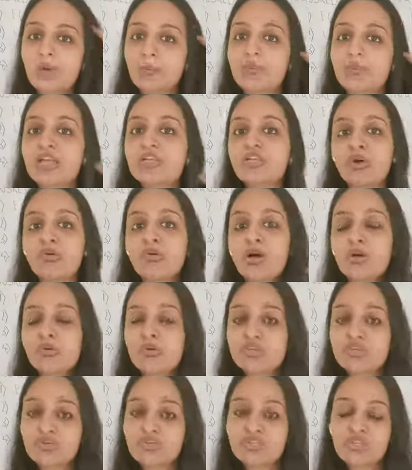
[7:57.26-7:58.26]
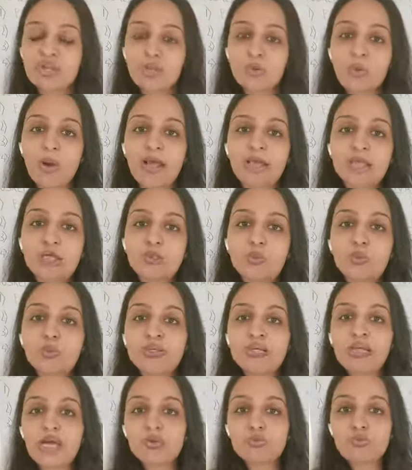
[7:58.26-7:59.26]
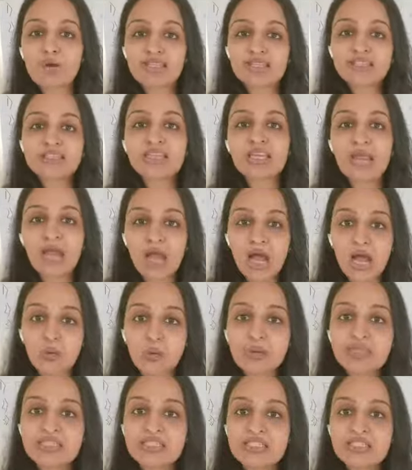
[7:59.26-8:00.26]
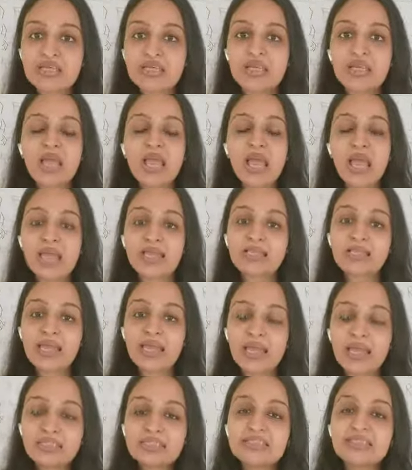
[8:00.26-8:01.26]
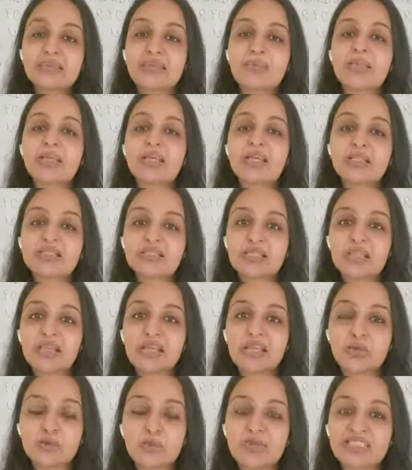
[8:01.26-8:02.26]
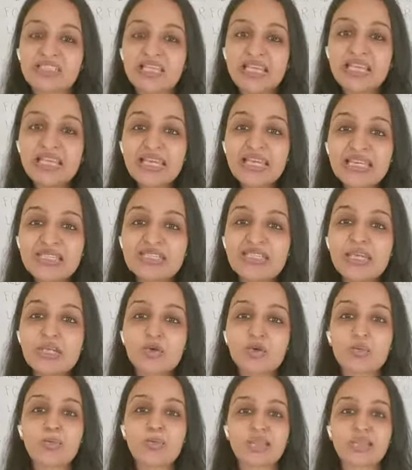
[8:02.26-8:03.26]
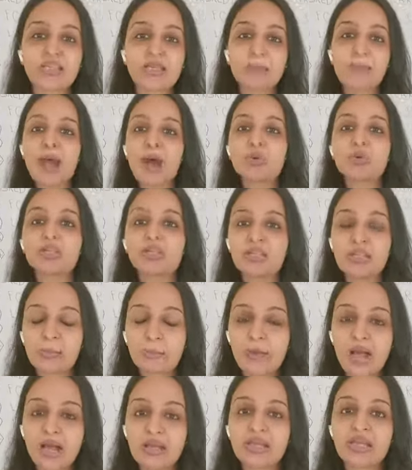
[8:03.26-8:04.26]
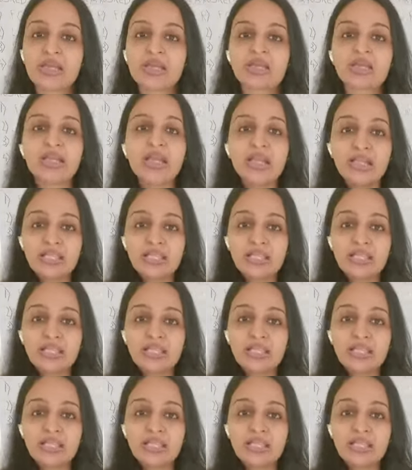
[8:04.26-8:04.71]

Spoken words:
major work which was required to be done once they are harvested, and hence because it was easy to bring them out in the market,